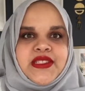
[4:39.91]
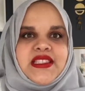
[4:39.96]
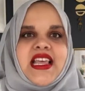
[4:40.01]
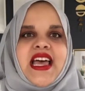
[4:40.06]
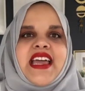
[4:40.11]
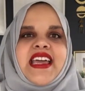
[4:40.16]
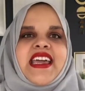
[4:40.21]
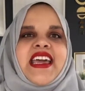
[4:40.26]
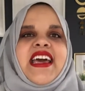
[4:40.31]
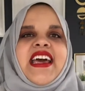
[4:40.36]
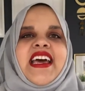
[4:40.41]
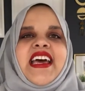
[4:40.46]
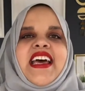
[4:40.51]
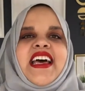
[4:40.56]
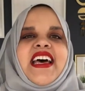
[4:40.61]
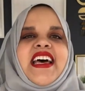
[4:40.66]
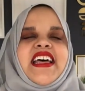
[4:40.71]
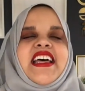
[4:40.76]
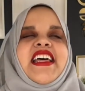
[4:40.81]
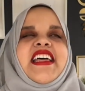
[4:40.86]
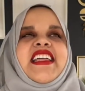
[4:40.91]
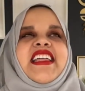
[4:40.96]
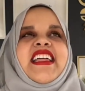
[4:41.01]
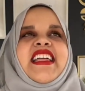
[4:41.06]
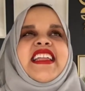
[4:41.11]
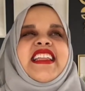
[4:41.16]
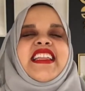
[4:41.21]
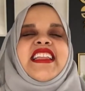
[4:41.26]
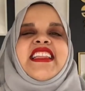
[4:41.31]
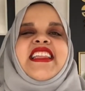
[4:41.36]
Like,
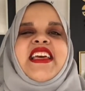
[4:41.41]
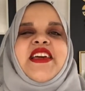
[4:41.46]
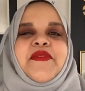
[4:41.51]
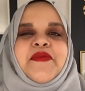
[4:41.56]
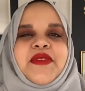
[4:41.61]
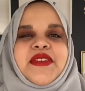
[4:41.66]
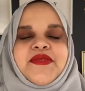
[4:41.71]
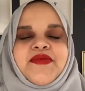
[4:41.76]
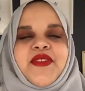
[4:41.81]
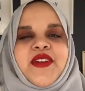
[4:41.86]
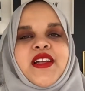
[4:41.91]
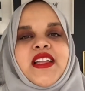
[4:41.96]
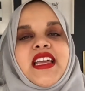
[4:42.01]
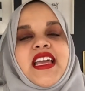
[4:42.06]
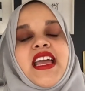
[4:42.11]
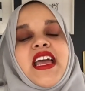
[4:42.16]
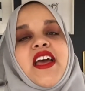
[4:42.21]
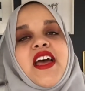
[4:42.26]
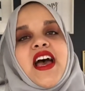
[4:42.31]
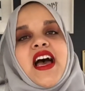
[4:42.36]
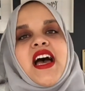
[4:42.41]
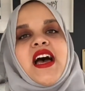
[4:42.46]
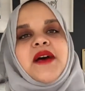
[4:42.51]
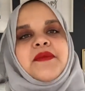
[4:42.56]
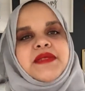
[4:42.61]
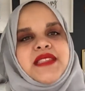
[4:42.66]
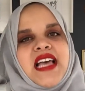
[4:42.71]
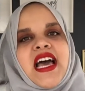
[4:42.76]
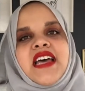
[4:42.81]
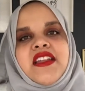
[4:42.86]
it was really
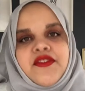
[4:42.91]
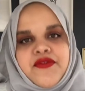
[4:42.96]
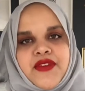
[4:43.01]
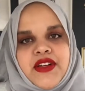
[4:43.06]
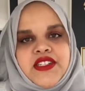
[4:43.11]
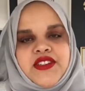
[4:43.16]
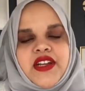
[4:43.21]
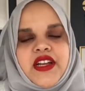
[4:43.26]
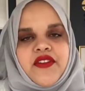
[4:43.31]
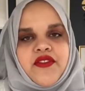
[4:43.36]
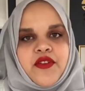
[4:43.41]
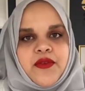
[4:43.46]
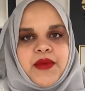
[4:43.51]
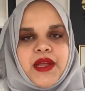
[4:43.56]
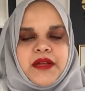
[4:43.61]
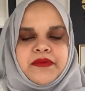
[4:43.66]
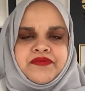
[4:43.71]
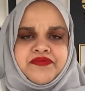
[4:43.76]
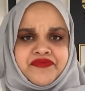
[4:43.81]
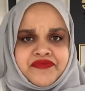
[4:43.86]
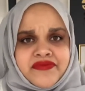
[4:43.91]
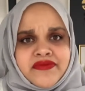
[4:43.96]
sad and frustrating for me